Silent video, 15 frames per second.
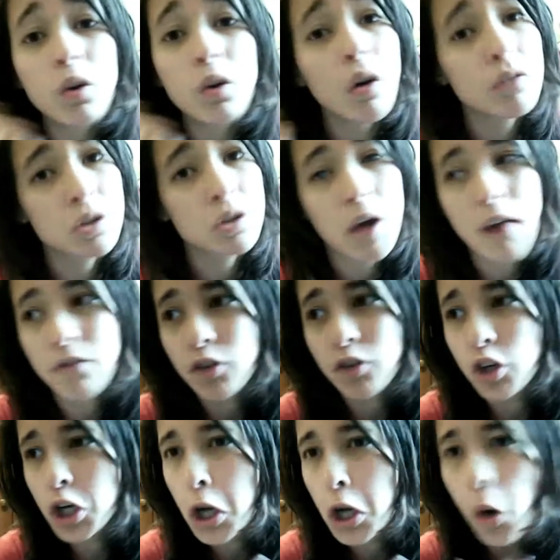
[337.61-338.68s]
also have
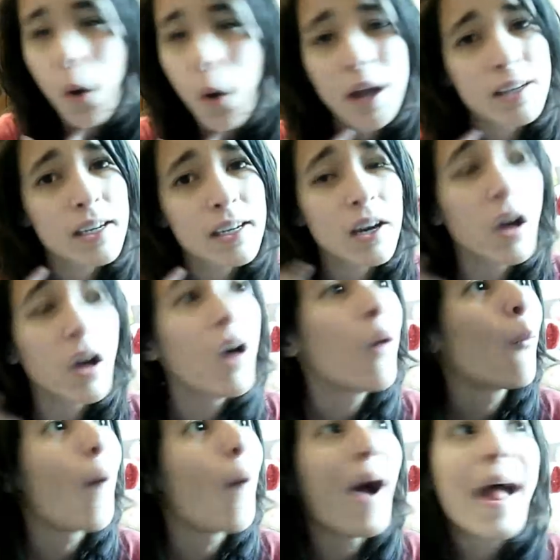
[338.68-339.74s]
no idea
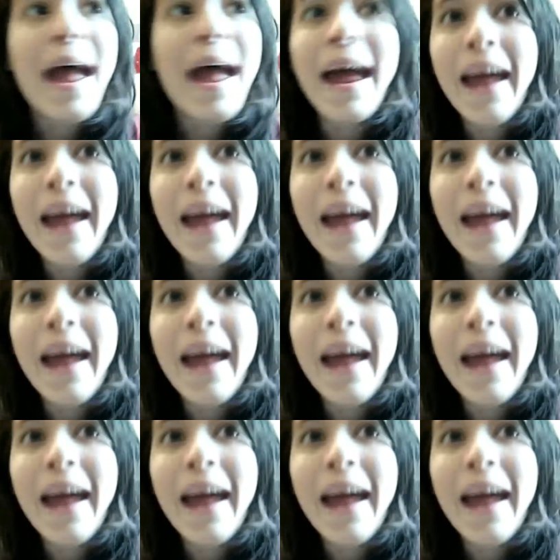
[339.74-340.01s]
why